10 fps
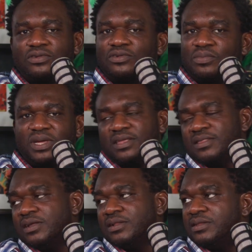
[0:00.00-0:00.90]
so many
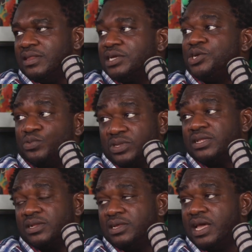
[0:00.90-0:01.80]
things that she would
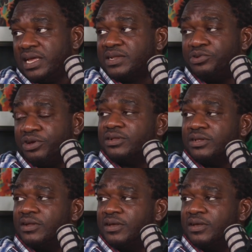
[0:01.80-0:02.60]
see and experience.